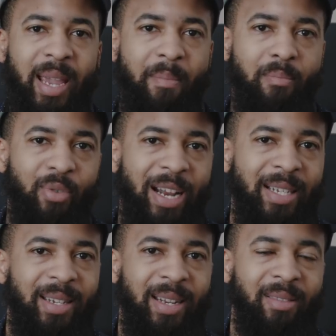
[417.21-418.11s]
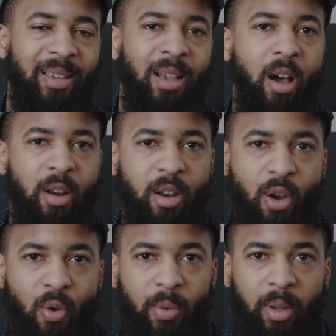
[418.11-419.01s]
embracing the
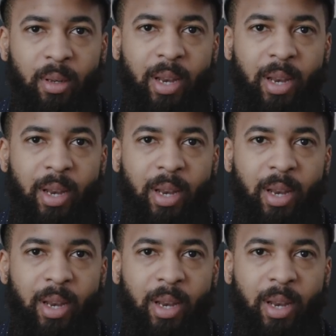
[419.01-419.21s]
unknown.